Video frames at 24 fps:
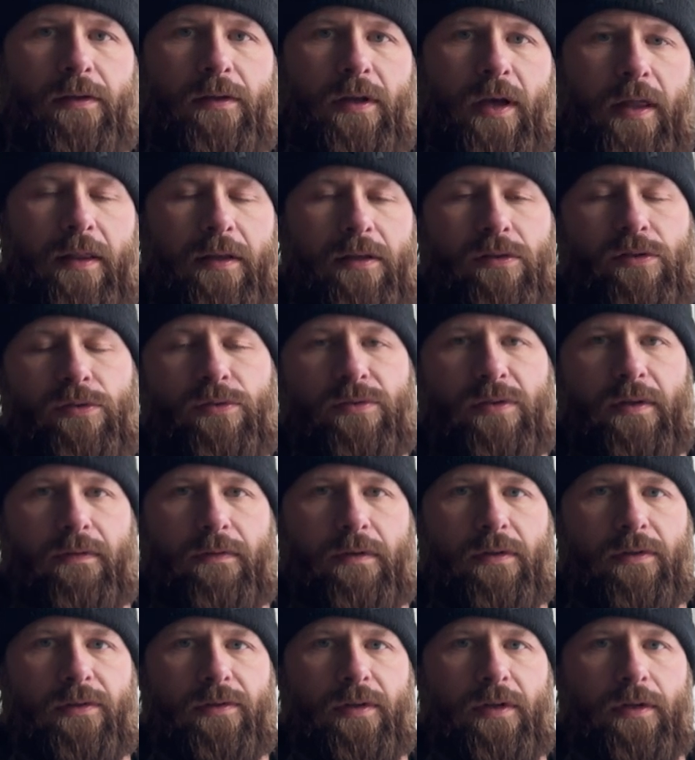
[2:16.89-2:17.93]
I think
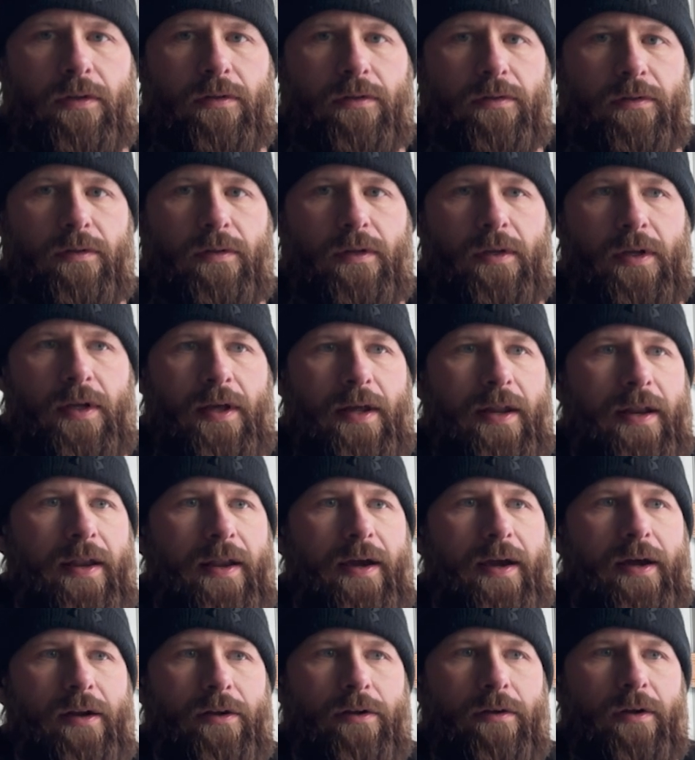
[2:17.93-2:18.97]
276.
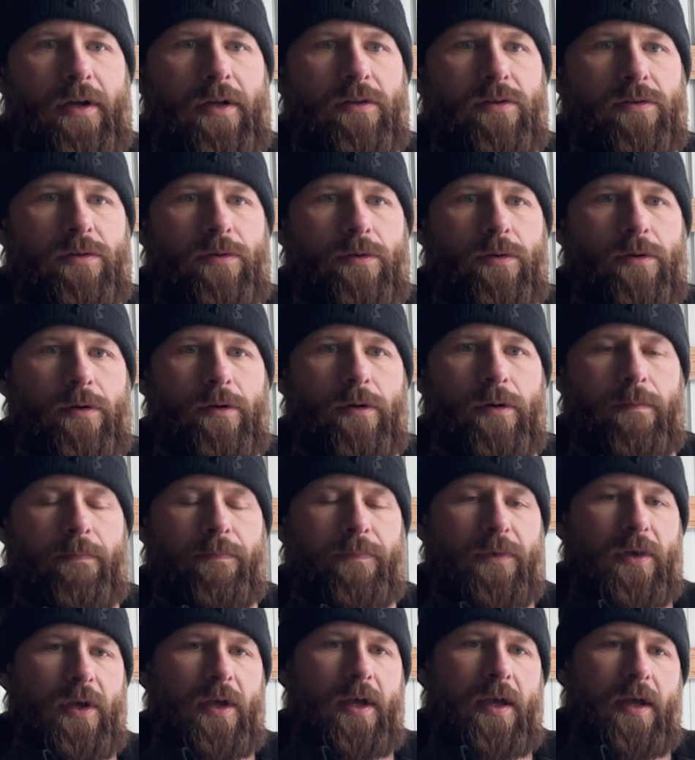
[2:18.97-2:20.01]
Not a great score.
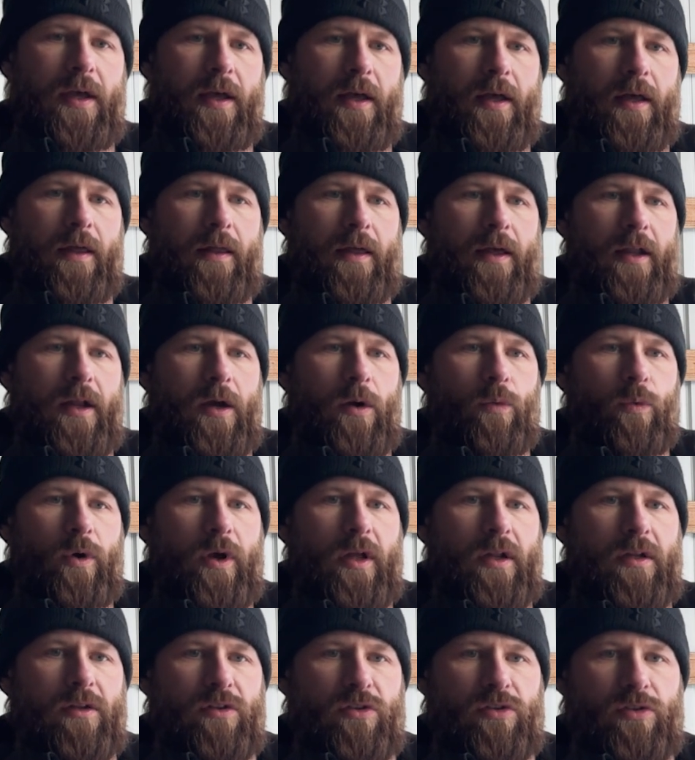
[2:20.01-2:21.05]
Then I
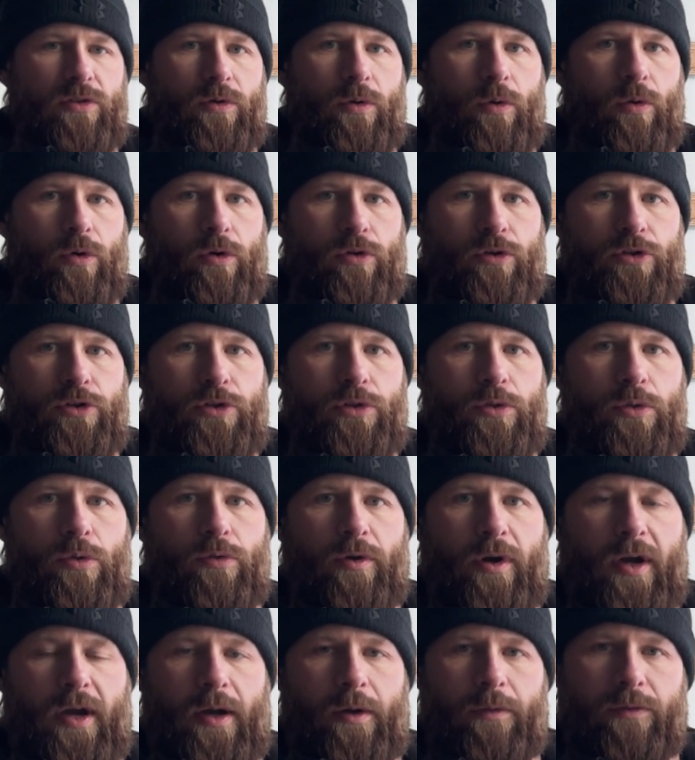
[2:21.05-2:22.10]
went and scored 2
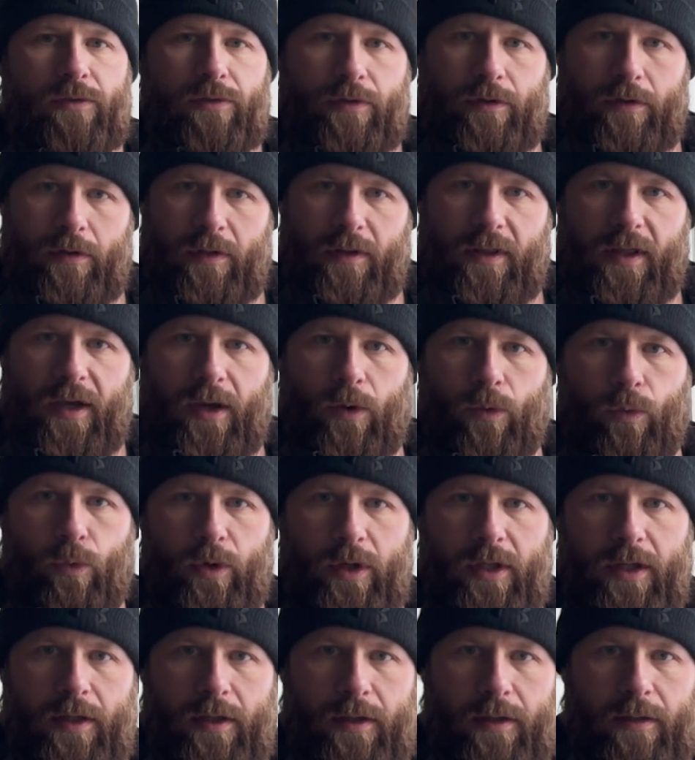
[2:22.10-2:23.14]
rounds during that
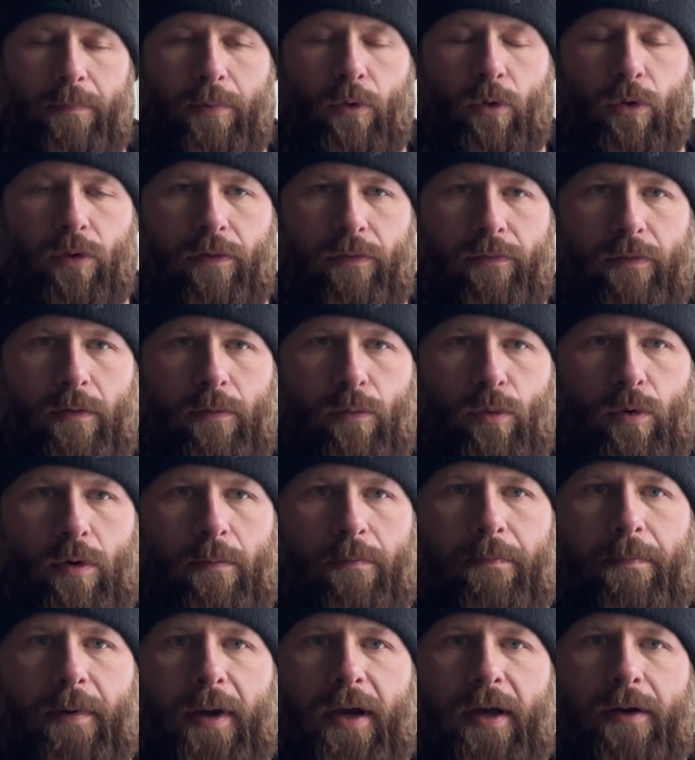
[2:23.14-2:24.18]
week. Both of them were
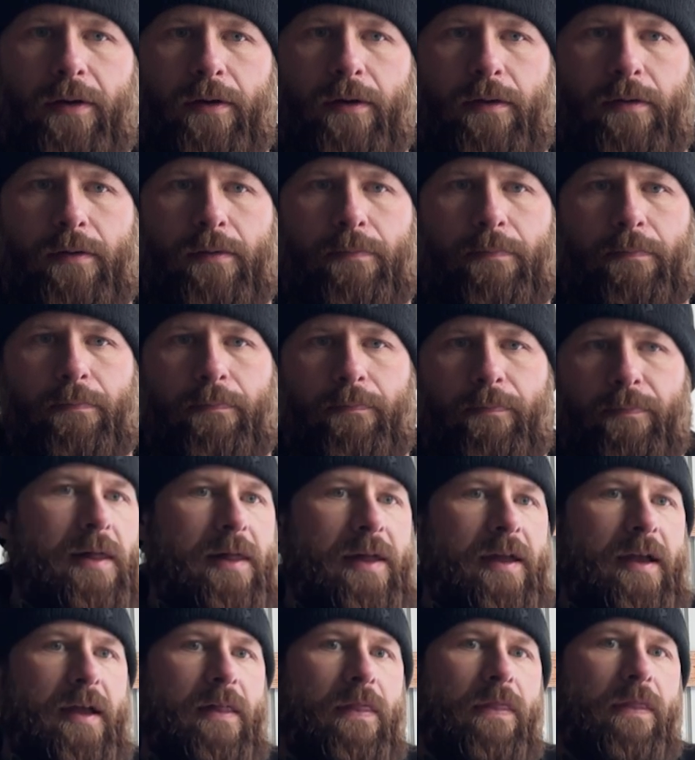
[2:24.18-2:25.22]
better.
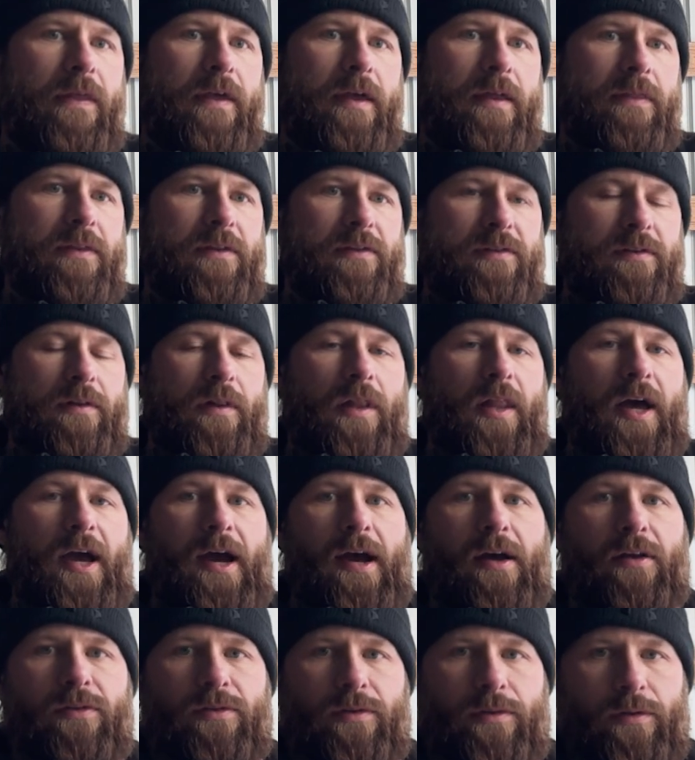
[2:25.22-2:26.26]
And then this
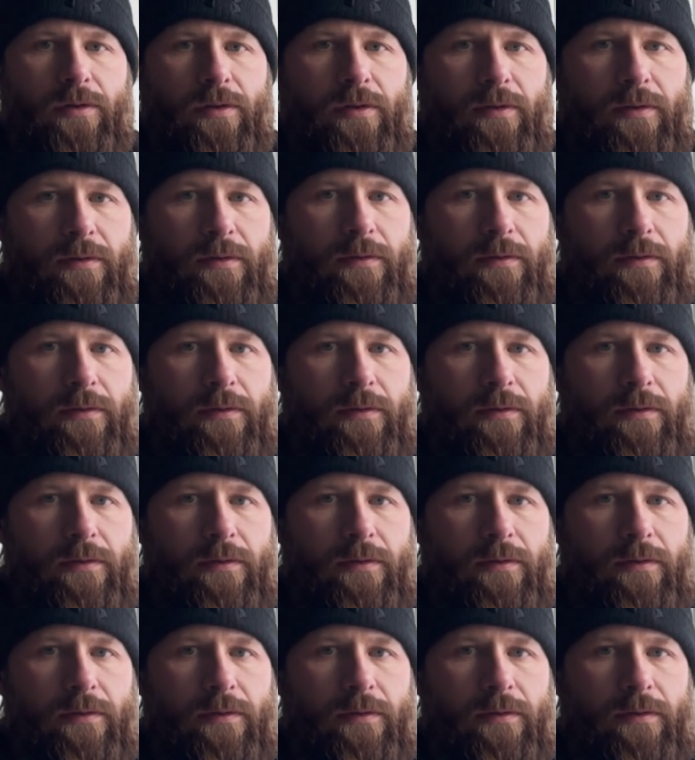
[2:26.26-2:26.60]
last